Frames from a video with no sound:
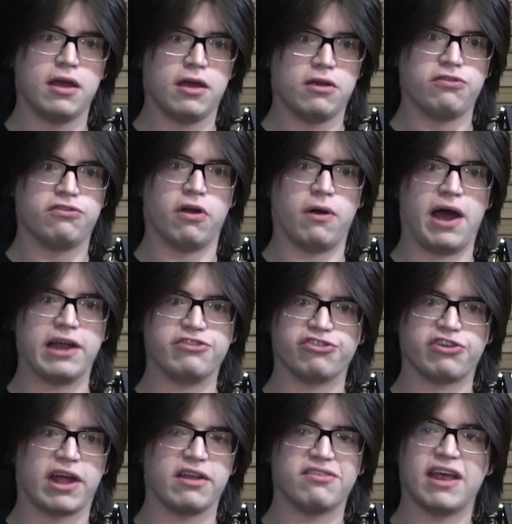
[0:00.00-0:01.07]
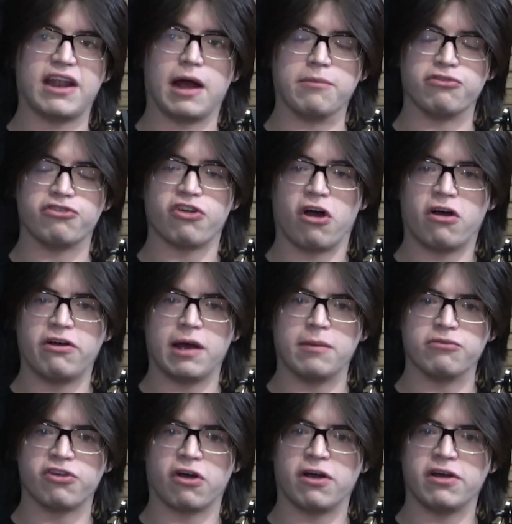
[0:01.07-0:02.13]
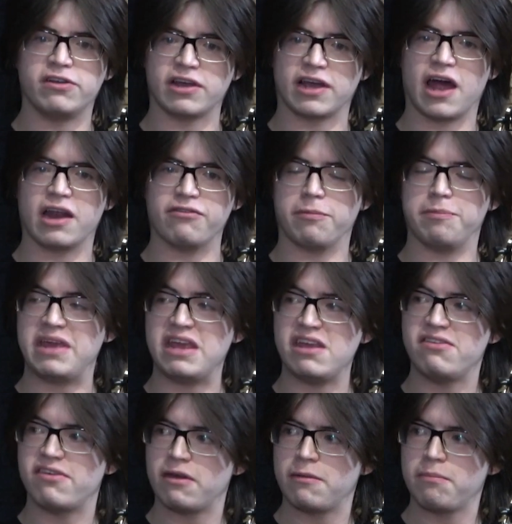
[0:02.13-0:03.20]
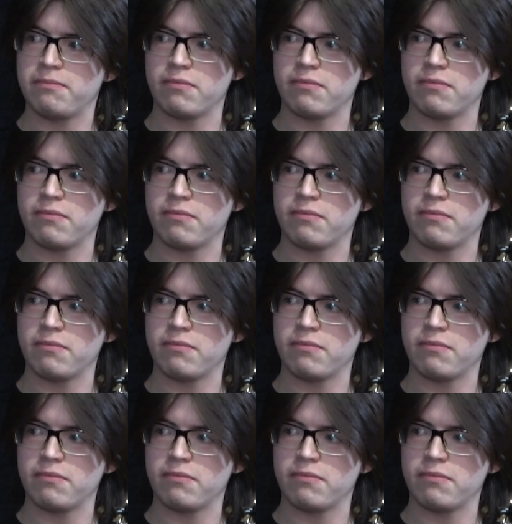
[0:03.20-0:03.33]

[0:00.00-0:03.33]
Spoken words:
So I just kind of said, I'm sorry to kind of appease him.